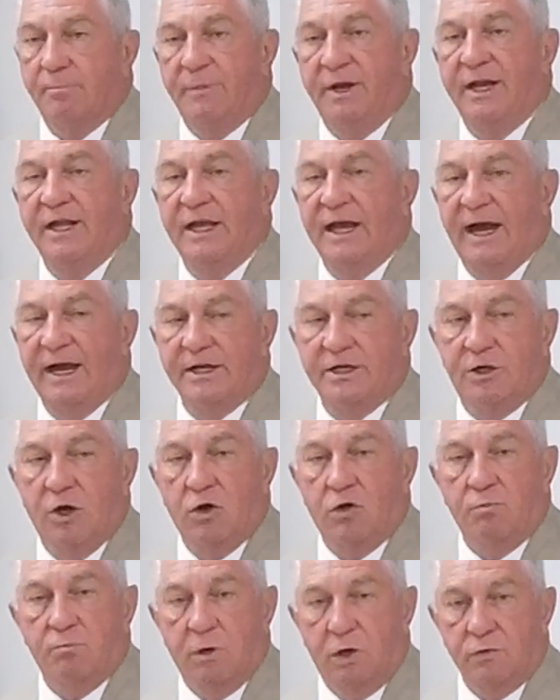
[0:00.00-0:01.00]
many had
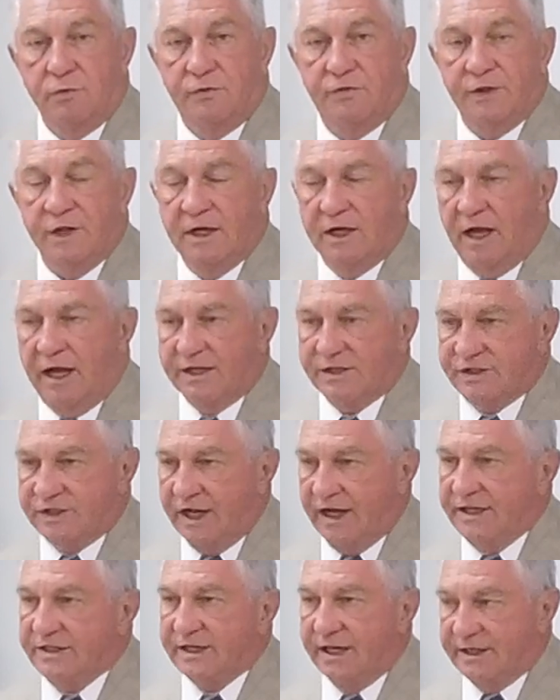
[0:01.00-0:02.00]
gone, both uh,
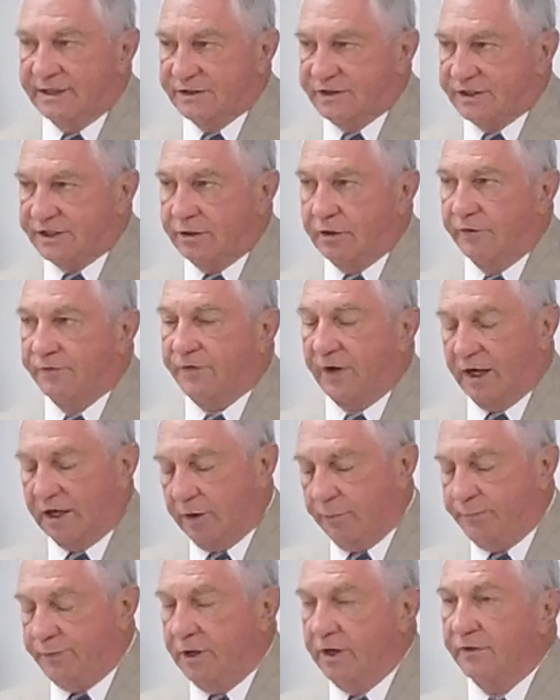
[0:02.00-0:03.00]
saint and sinner, if I
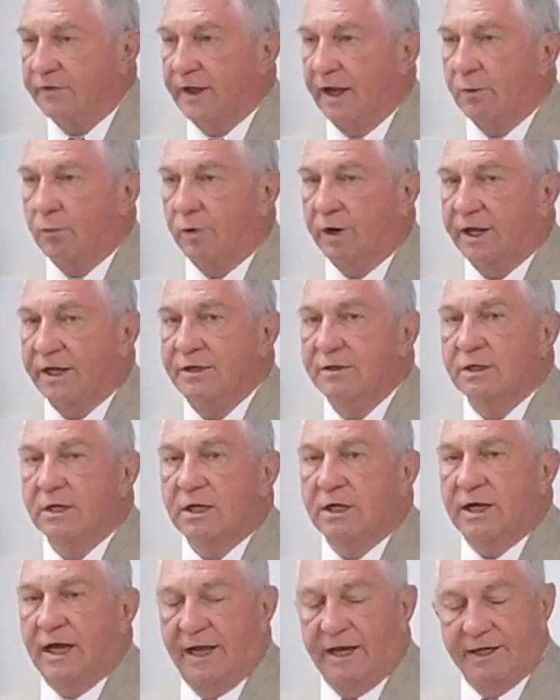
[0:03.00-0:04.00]
can put it that way.
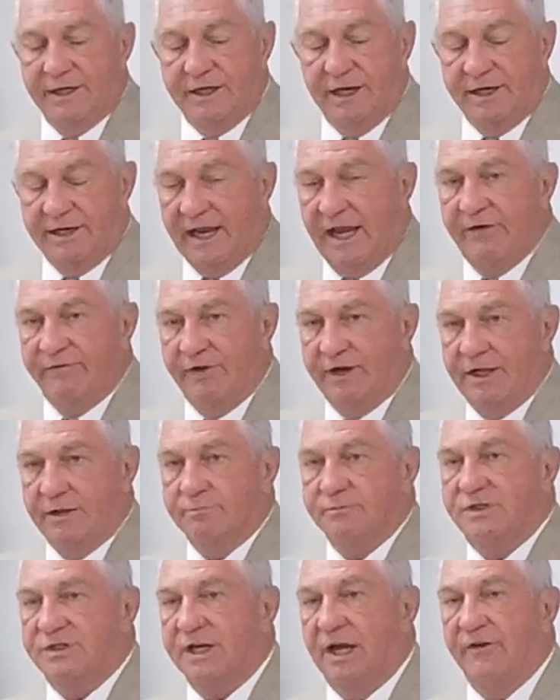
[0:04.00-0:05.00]
And uh, David
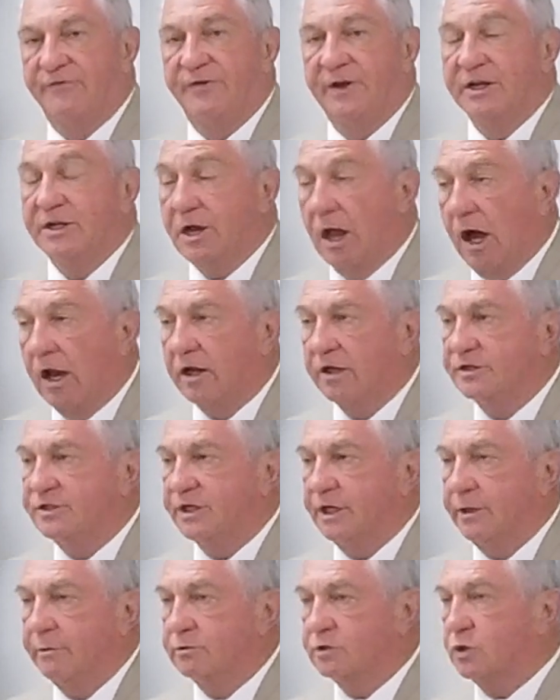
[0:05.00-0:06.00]
himself acknowledged
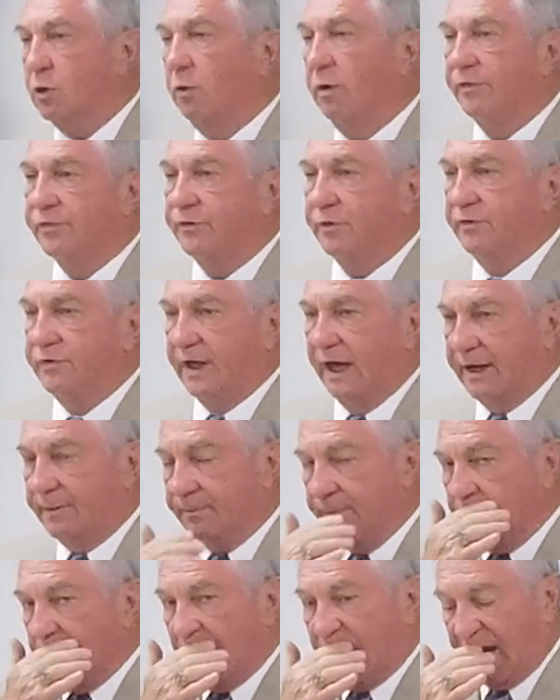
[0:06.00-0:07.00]
that he was going through
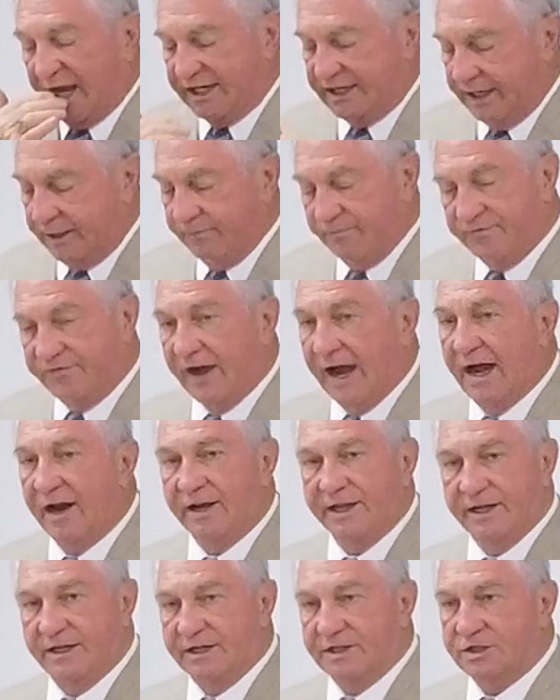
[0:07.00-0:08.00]
that deep
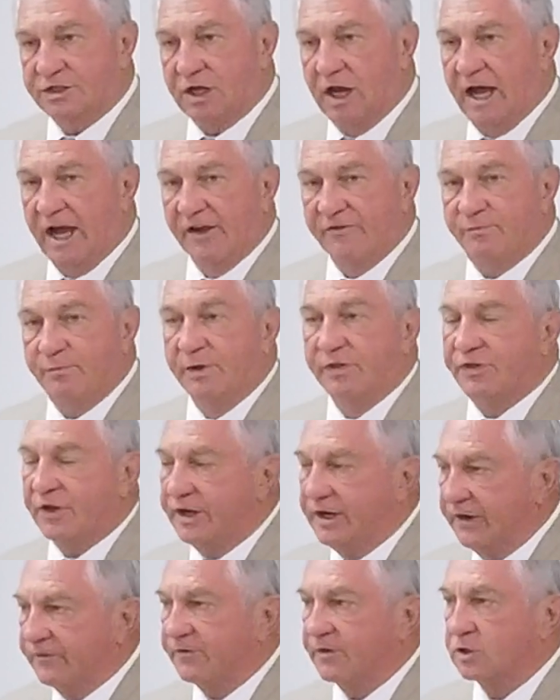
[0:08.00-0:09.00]
valley in his life. But the
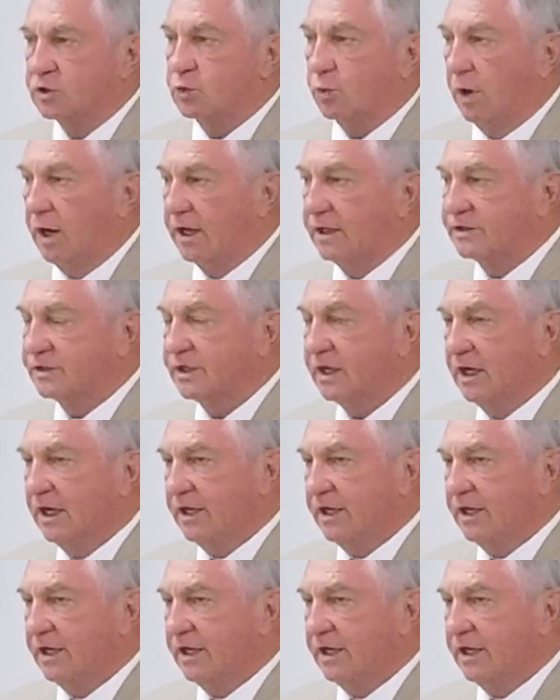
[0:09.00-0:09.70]
difference was,